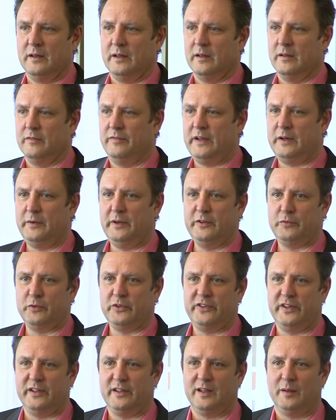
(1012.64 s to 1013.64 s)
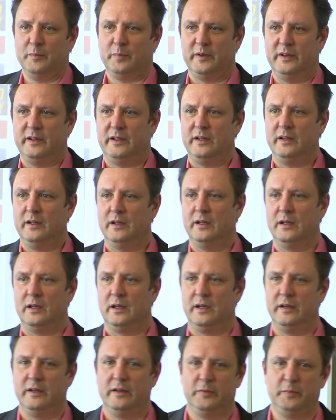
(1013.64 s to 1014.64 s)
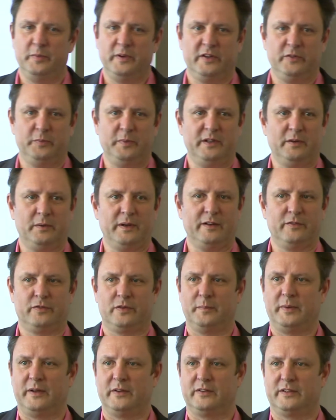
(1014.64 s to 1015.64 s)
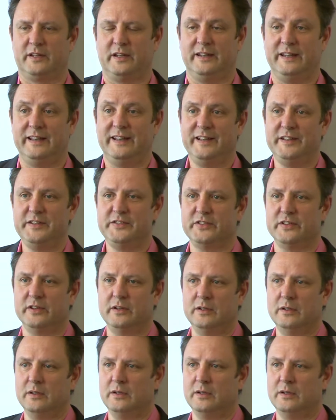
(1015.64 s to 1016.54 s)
A very interesting company, has been around for about 10 years.